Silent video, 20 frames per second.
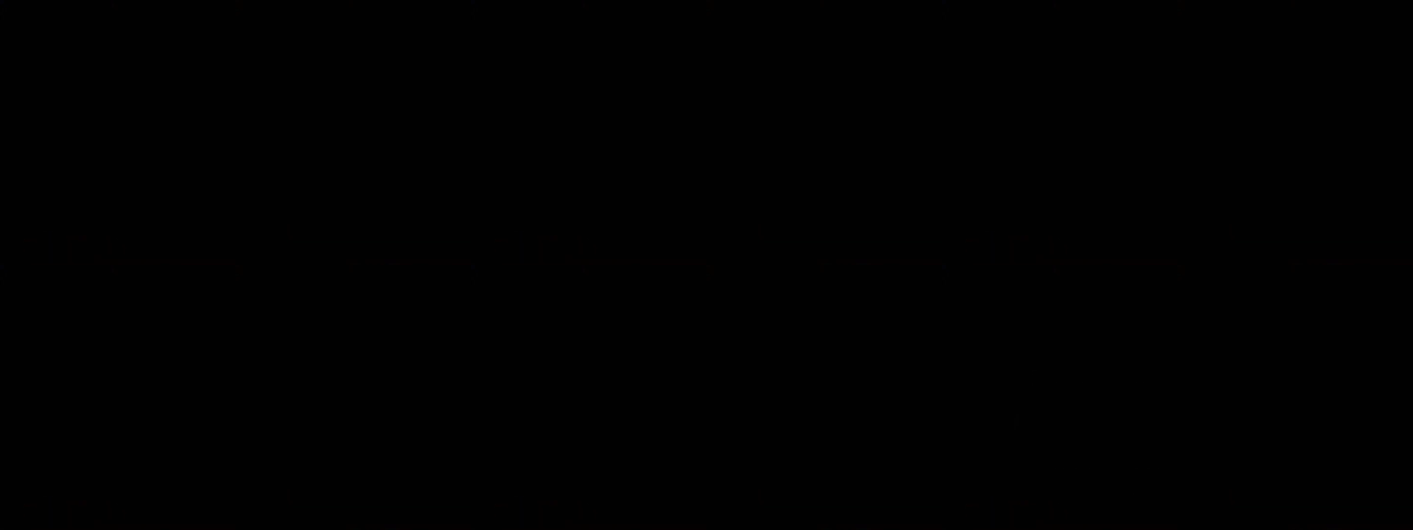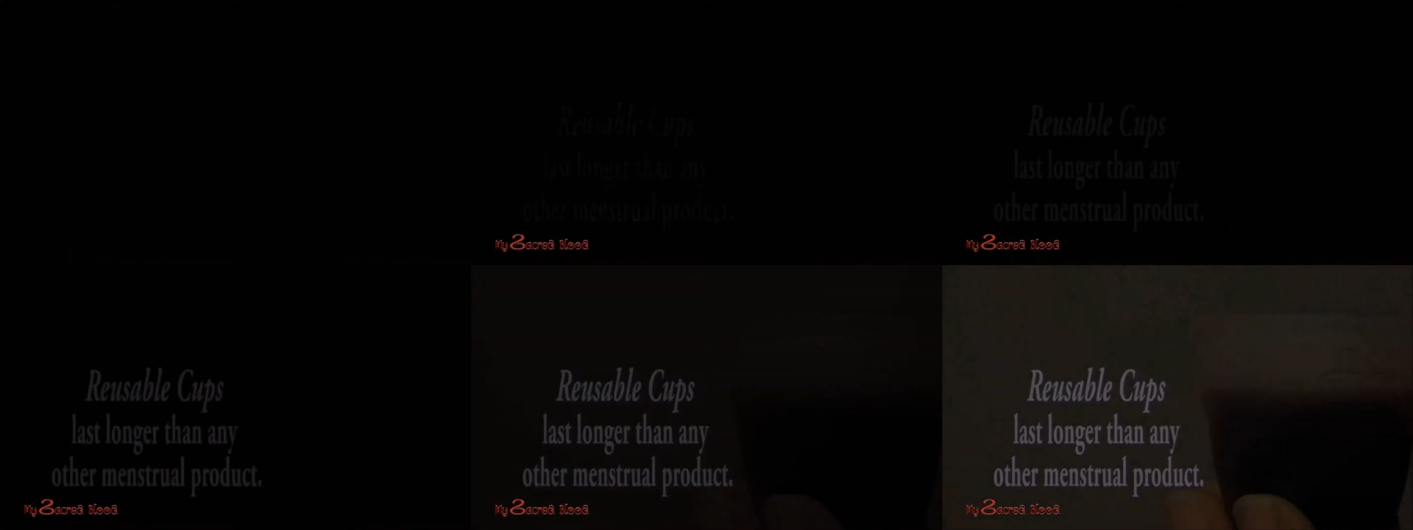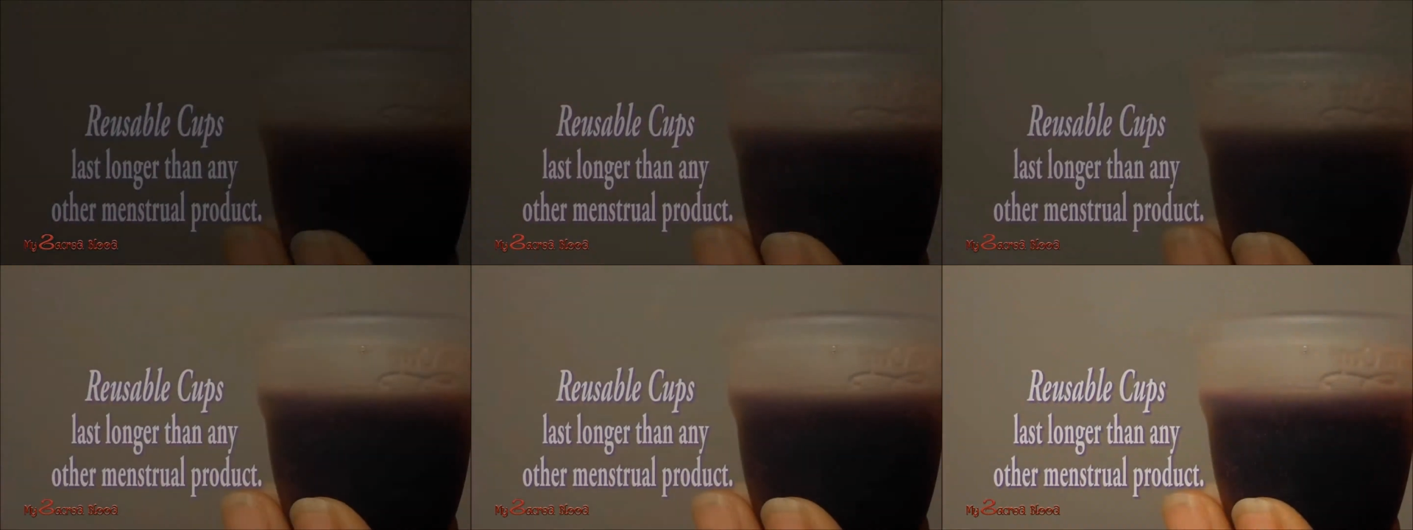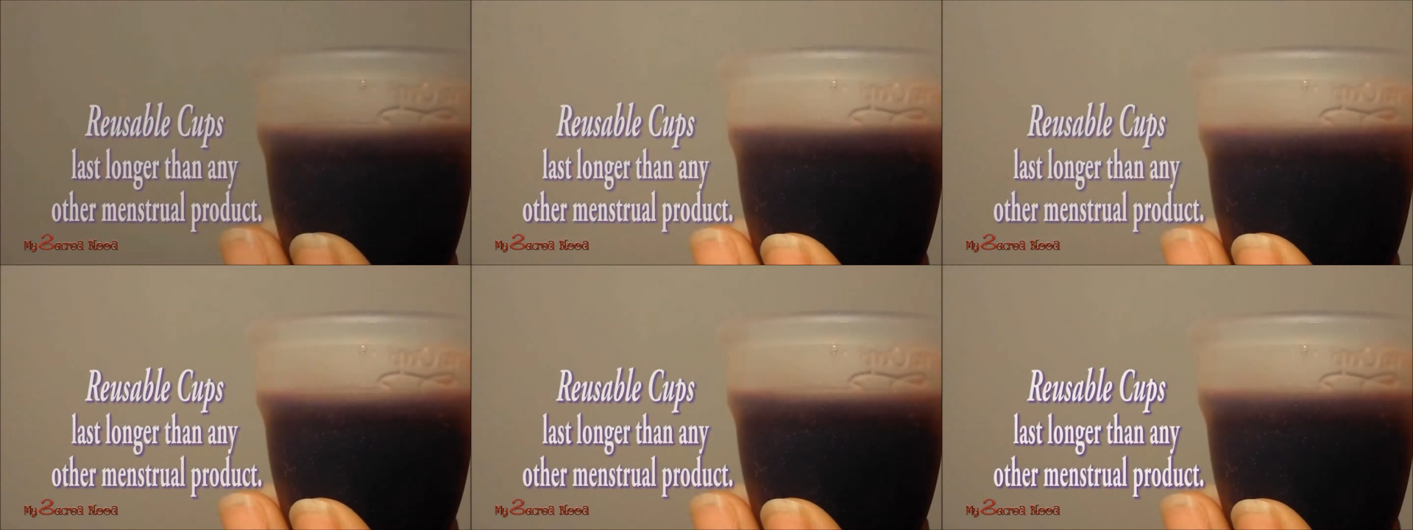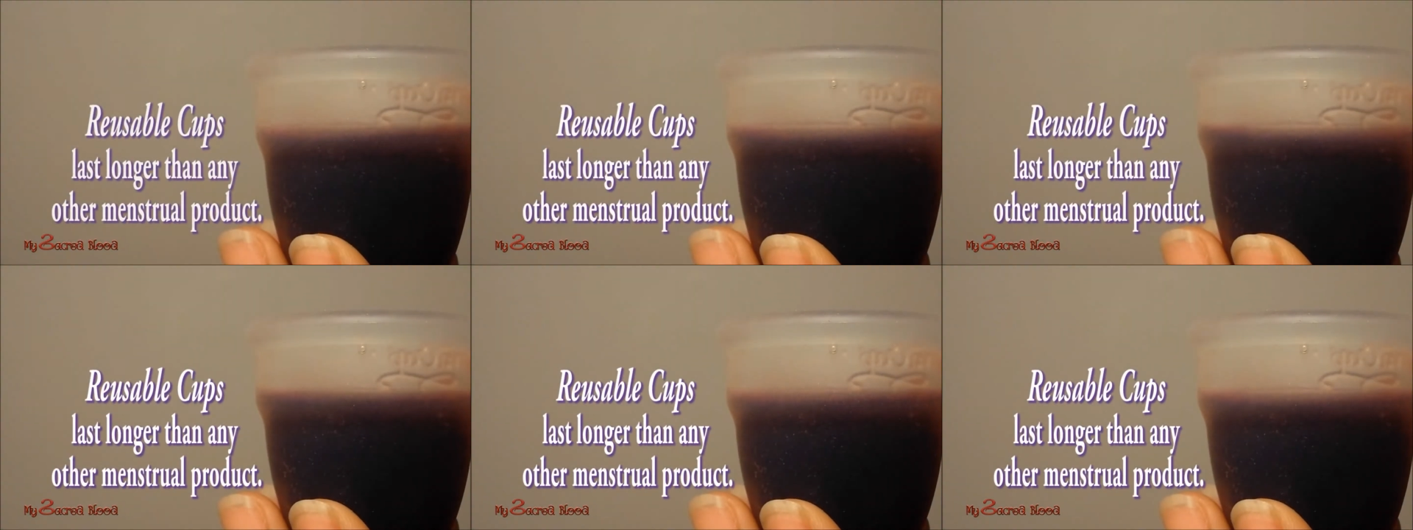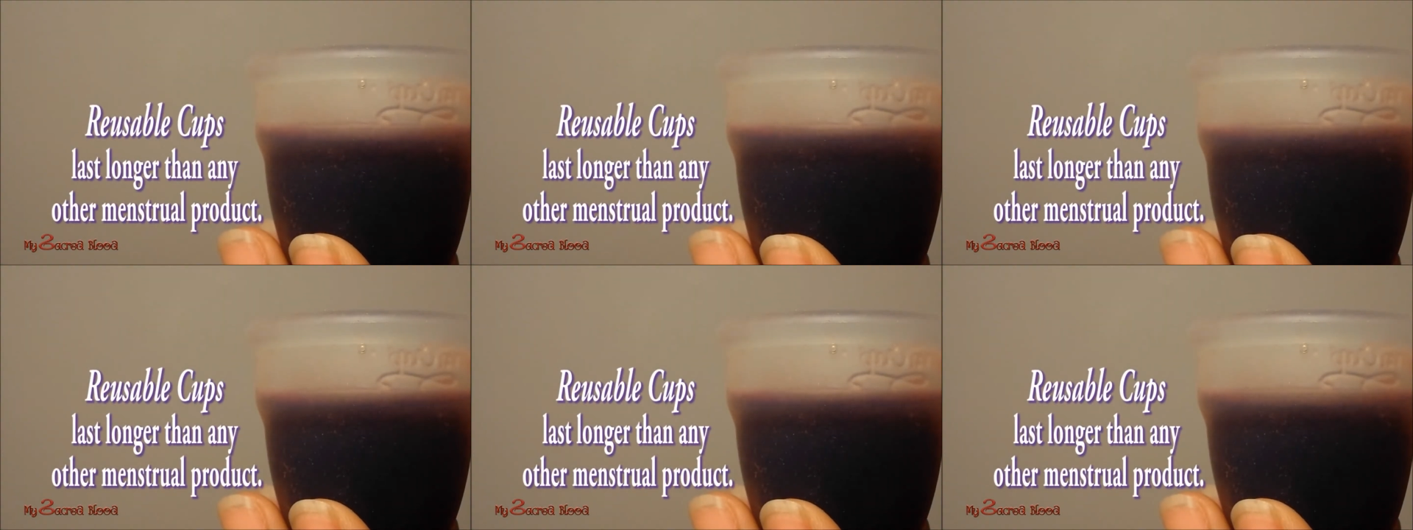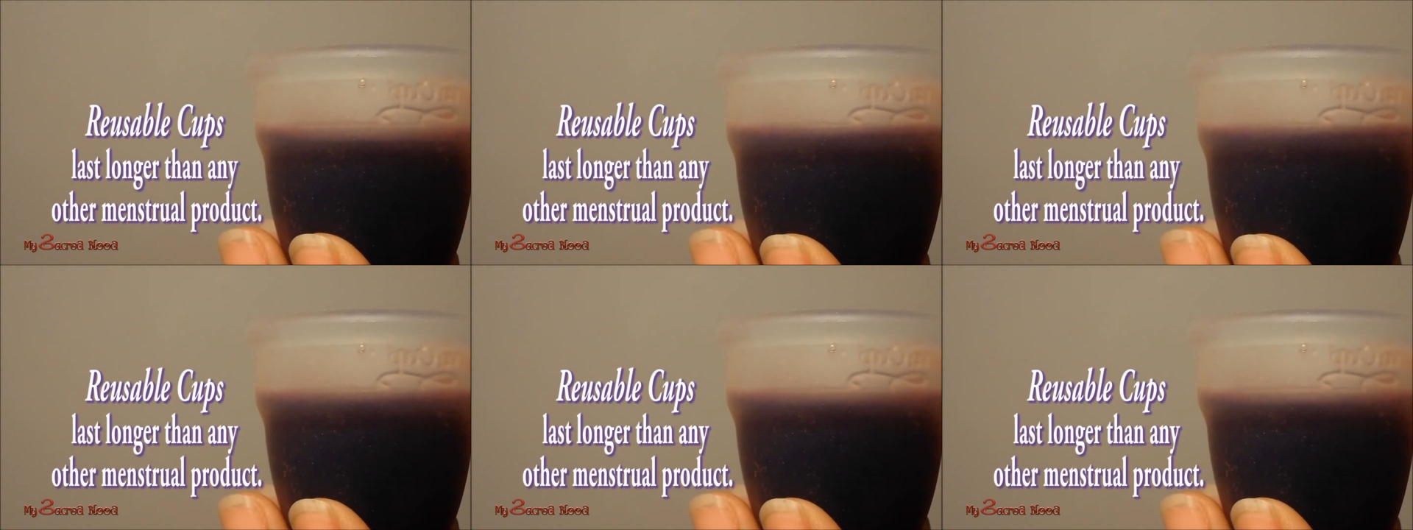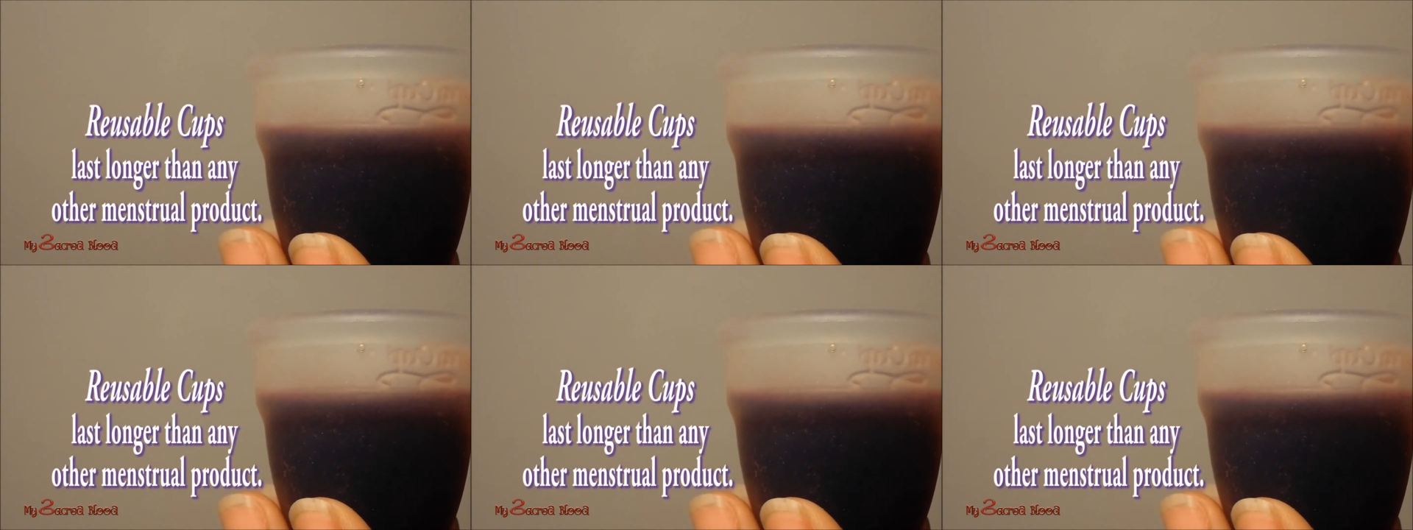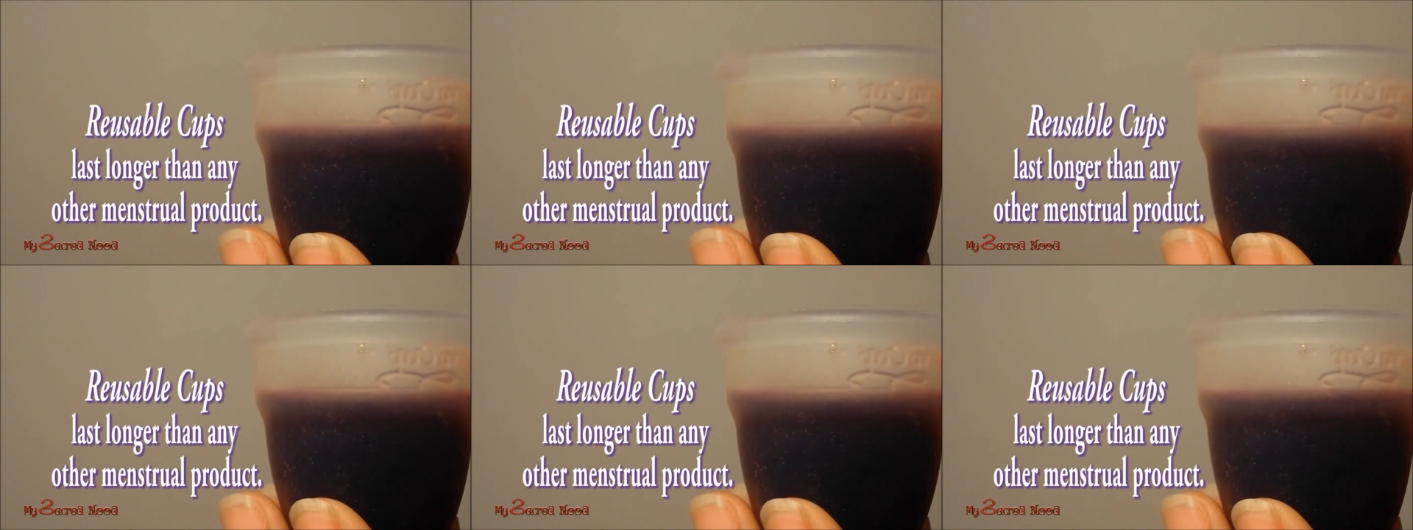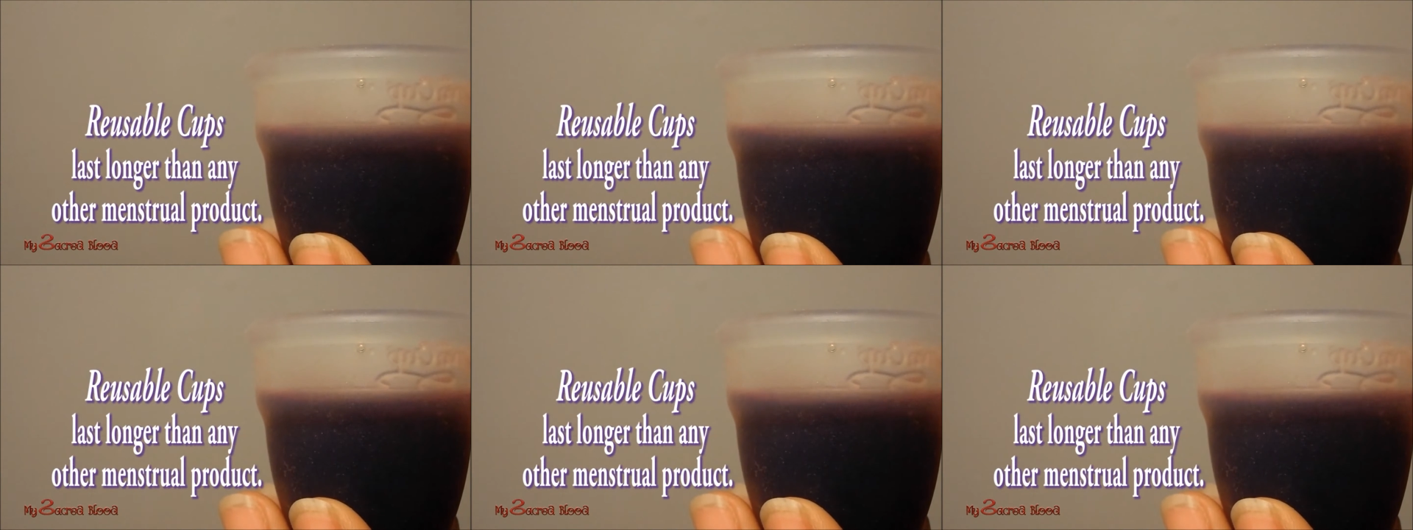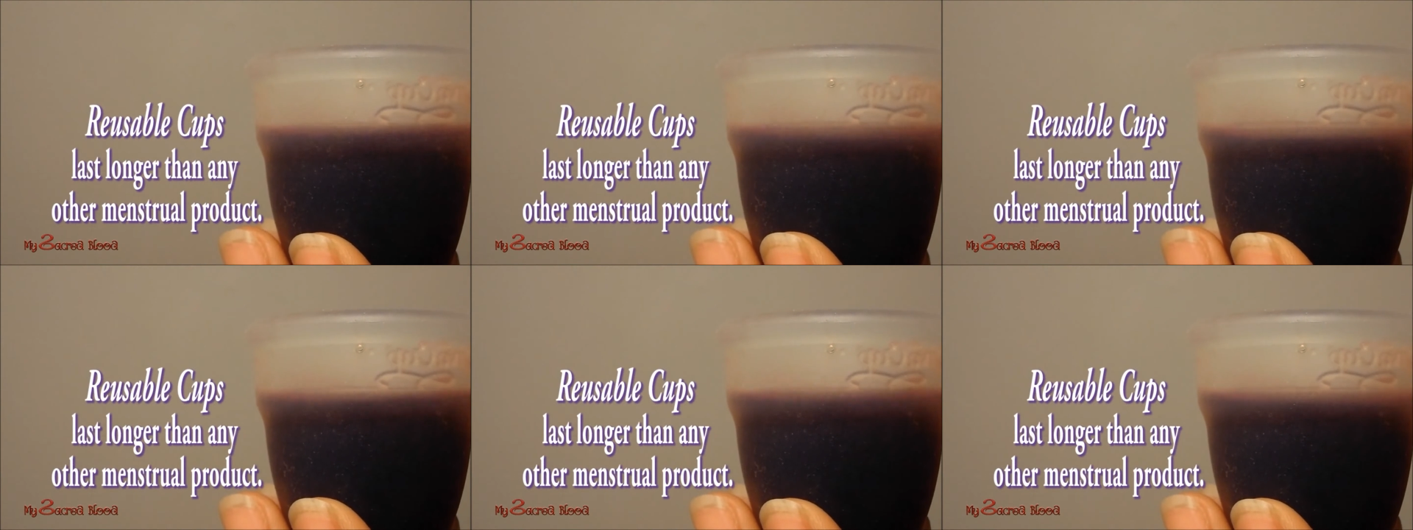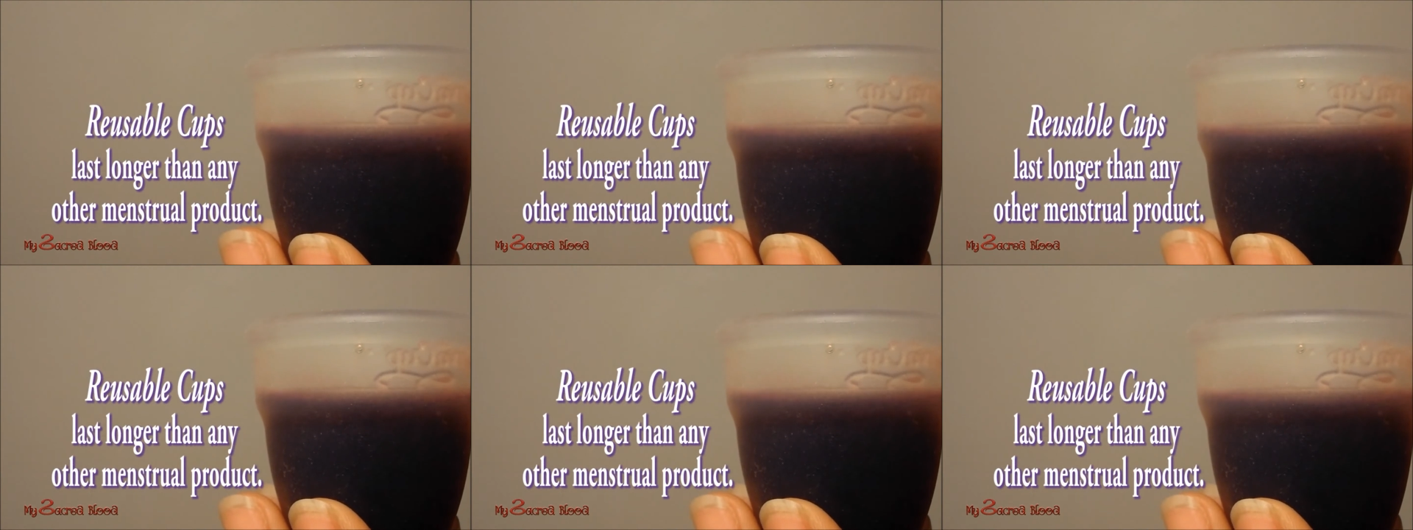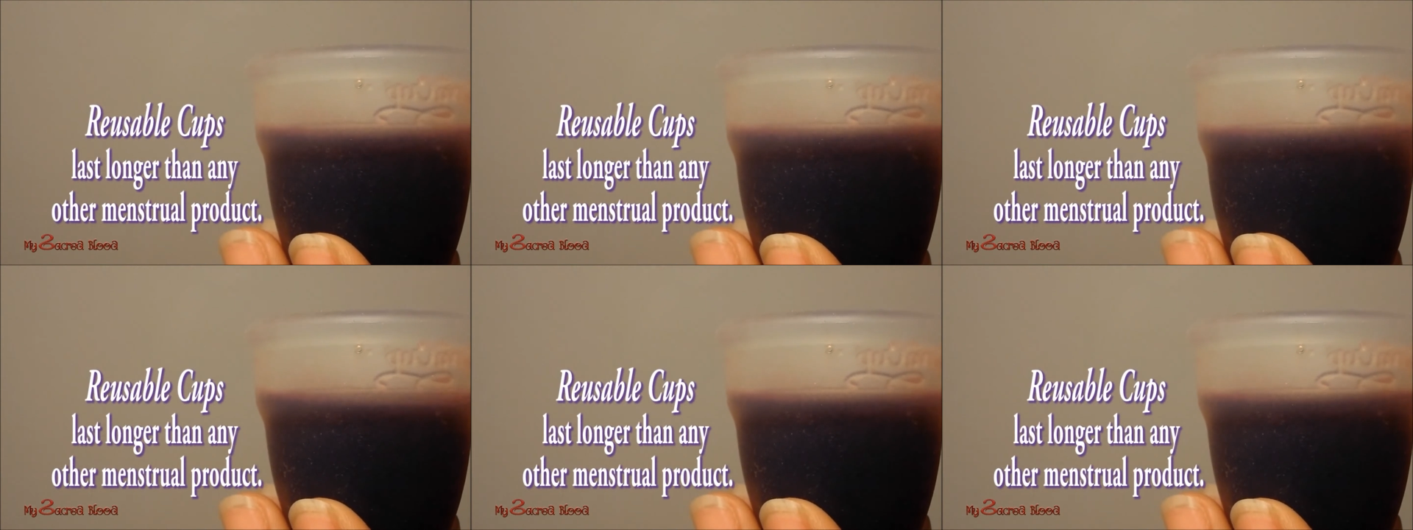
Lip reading: (no speaker visible)